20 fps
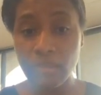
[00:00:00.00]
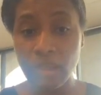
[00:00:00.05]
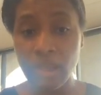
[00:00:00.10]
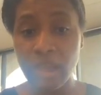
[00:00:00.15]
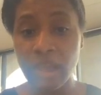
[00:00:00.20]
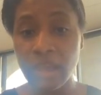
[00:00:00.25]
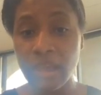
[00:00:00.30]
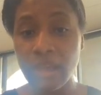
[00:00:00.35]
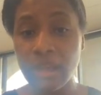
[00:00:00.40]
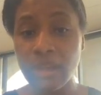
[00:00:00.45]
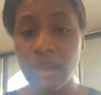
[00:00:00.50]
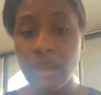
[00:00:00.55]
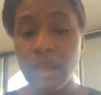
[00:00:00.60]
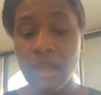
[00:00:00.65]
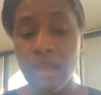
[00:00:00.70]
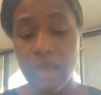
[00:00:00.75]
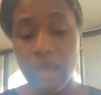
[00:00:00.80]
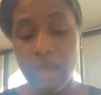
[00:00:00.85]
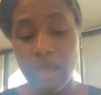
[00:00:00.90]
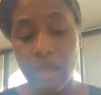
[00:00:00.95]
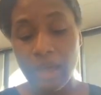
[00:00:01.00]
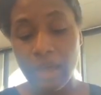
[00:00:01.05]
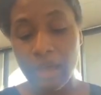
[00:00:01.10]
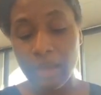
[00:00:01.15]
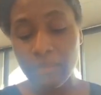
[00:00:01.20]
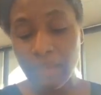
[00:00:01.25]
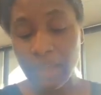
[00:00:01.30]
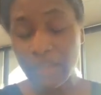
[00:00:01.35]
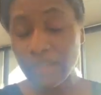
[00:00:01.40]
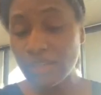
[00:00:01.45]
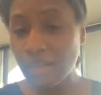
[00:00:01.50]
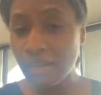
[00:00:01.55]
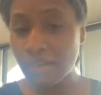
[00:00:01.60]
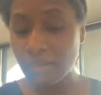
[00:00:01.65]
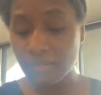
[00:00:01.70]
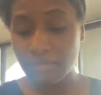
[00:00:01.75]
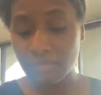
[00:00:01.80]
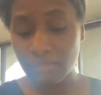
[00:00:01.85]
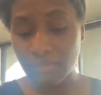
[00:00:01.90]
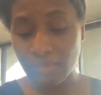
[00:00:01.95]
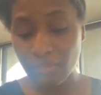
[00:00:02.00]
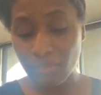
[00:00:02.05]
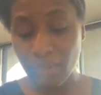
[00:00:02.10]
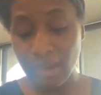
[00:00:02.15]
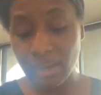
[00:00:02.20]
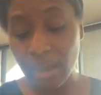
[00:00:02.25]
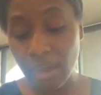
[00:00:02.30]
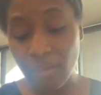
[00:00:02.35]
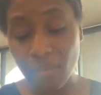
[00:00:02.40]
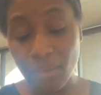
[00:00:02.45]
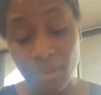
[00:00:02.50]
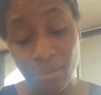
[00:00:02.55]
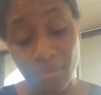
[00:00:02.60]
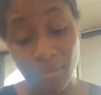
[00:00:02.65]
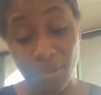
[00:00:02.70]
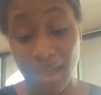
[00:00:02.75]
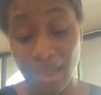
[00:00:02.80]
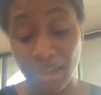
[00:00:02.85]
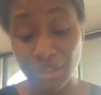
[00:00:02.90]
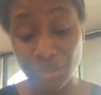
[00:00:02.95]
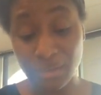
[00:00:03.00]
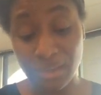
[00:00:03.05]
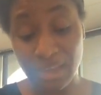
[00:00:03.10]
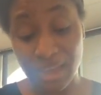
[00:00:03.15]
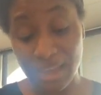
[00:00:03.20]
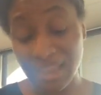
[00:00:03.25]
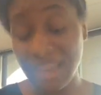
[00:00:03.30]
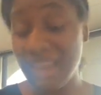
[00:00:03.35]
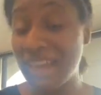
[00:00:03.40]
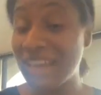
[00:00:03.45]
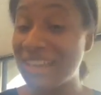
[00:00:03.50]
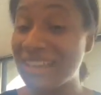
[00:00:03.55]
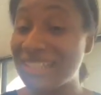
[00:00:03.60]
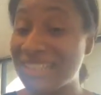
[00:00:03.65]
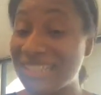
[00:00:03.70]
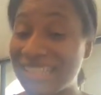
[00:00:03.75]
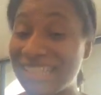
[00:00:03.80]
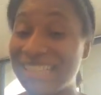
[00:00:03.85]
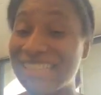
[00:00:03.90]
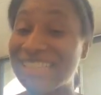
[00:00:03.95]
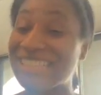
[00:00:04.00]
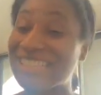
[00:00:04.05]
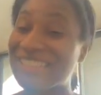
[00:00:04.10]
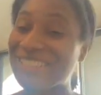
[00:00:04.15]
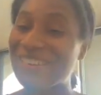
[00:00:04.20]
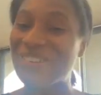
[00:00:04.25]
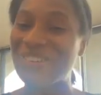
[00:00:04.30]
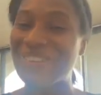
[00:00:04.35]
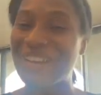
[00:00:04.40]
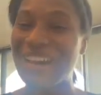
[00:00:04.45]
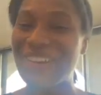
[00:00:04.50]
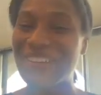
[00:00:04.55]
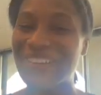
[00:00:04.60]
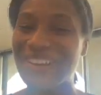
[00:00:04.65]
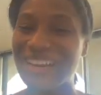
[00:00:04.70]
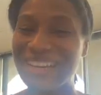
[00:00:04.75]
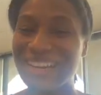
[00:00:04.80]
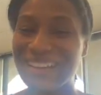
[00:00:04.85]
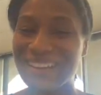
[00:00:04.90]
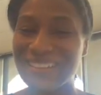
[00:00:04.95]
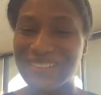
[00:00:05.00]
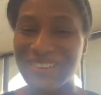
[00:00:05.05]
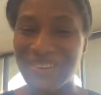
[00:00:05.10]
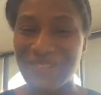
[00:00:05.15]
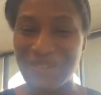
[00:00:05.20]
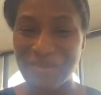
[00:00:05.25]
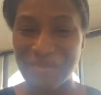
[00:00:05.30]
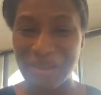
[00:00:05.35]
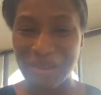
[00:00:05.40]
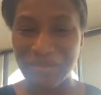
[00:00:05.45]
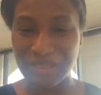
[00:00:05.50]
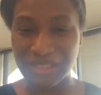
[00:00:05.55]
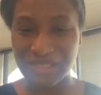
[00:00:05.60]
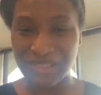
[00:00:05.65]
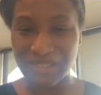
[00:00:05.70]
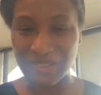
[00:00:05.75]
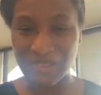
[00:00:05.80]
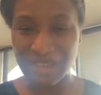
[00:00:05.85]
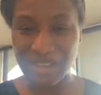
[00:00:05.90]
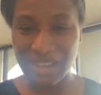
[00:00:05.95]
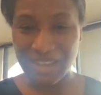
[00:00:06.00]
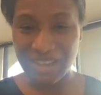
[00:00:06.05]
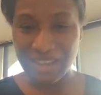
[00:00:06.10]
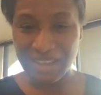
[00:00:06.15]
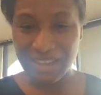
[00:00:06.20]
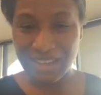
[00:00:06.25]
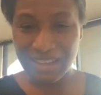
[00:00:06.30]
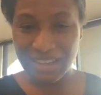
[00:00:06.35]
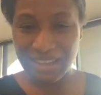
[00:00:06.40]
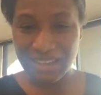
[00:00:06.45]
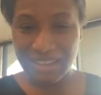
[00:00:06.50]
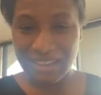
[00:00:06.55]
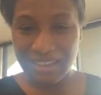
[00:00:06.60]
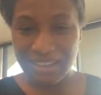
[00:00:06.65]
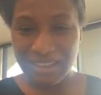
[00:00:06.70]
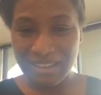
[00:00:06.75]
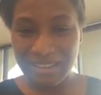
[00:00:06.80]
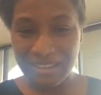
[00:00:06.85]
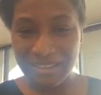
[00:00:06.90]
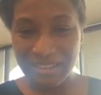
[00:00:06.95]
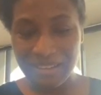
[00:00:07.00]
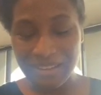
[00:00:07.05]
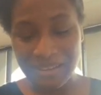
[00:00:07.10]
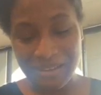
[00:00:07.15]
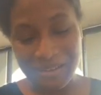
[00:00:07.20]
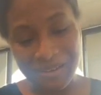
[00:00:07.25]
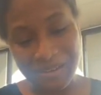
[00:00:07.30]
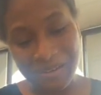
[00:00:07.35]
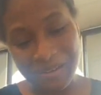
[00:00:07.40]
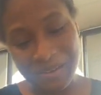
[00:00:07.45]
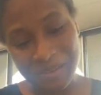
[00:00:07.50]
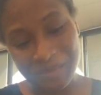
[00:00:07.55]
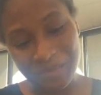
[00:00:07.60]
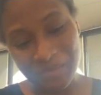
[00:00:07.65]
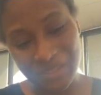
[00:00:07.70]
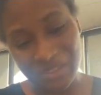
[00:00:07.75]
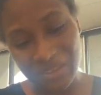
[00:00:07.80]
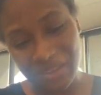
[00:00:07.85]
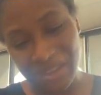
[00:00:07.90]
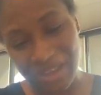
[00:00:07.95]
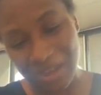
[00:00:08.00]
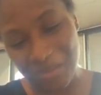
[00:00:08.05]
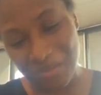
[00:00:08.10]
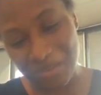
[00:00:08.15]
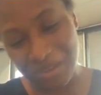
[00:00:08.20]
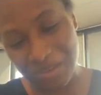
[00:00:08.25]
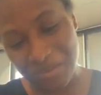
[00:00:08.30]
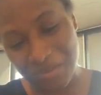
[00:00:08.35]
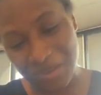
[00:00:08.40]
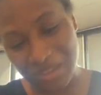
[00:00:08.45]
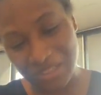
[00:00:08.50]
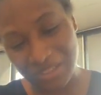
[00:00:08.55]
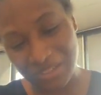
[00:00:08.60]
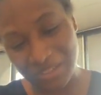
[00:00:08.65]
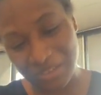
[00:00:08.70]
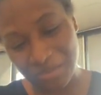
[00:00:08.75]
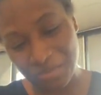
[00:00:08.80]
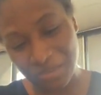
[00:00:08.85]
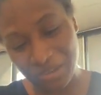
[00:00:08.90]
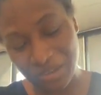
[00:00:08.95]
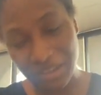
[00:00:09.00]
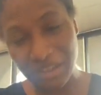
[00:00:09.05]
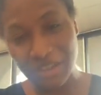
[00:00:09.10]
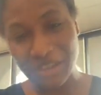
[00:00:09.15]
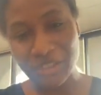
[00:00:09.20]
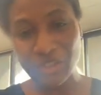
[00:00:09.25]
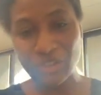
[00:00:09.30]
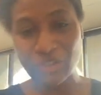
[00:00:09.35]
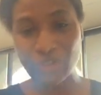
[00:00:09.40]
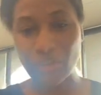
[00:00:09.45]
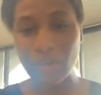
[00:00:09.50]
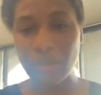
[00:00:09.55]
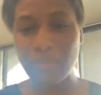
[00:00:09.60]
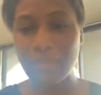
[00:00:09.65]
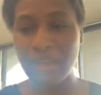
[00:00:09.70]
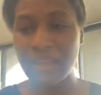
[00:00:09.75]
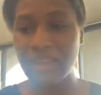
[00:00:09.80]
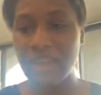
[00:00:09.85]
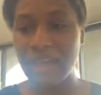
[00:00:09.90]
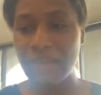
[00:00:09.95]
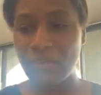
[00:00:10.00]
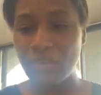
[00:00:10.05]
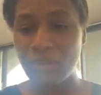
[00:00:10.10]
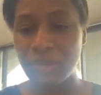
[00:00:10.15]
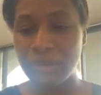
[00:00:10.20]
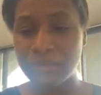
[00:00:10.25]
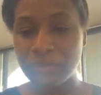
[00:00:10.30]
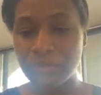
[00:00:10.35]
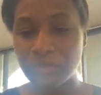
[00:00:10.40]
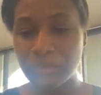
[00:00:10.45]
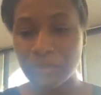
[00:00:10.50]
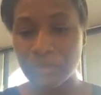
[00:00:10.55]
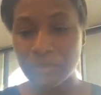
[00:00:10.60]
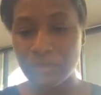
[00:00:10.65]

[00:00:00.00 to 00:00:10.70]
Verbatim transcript: And I'm not certain. Right now, well, actually, I can't because it says it's sold out right now, so I won't be able to. Um, so yeah, I'm gonna make sure to put a star by that one.